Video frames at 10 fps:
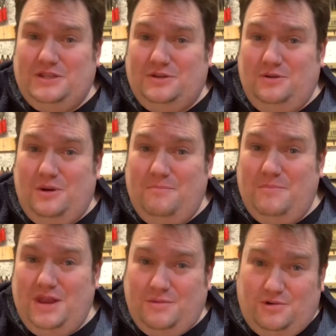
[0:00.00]
to do
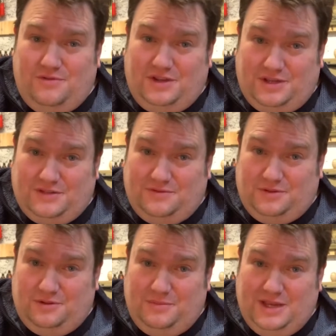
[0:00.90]
many more videos
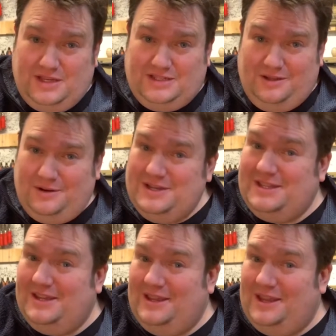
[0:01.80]
for them as long as
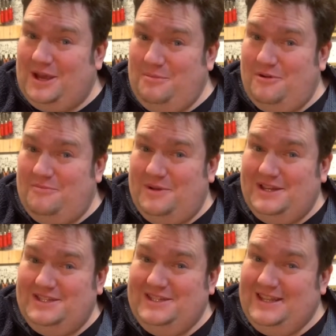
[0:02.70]
they can cope with my
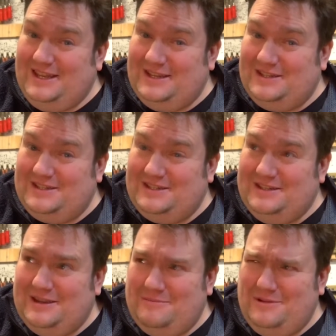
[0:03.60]
silliness.
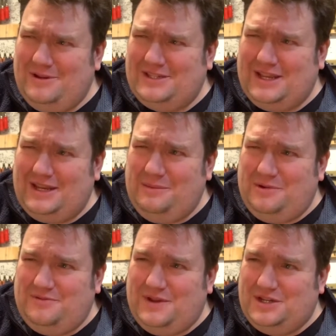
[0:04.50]
I'm not exactly
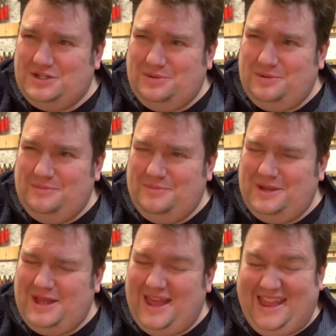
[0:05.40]
professional,
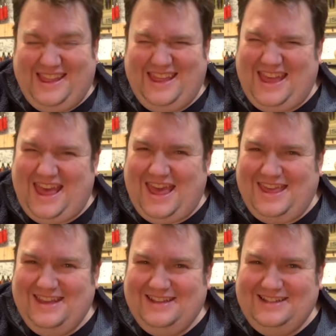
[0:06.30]
but
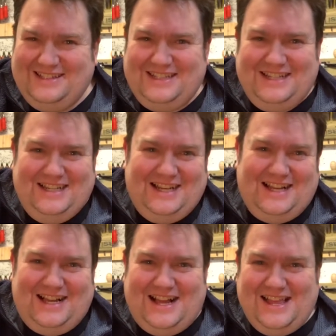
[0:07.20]
hey.
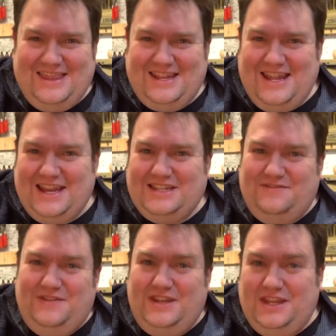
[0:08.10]
The next
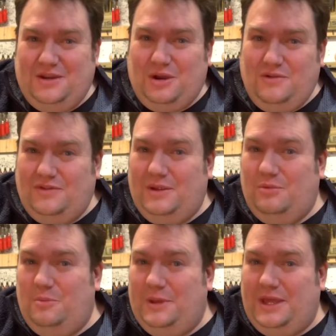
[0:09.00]
video hopefully
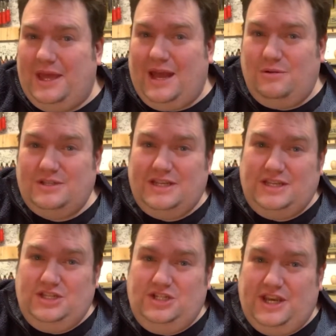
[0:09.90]
will be out
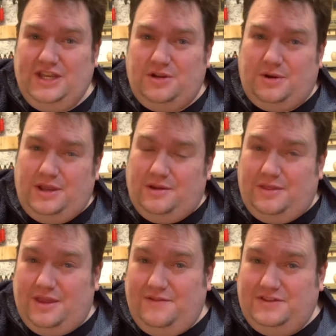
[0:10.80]
in January,
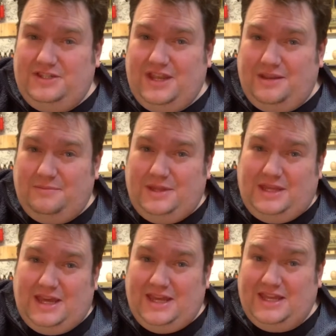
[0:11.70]
and they've sent
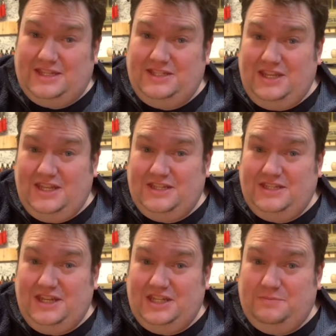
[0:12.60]
me a
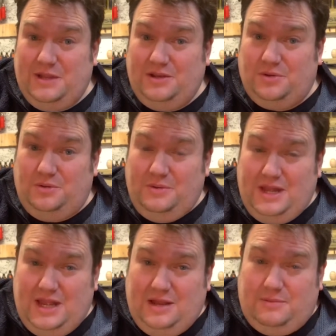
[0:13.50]
CNC spindle
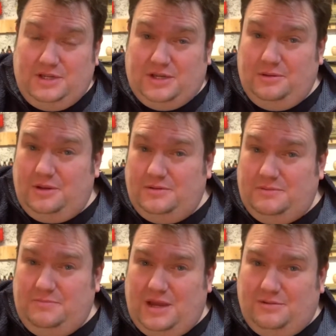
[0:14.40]
which I'm going to
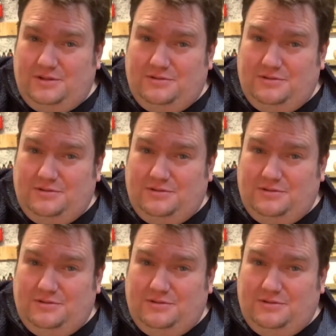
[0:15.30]
mount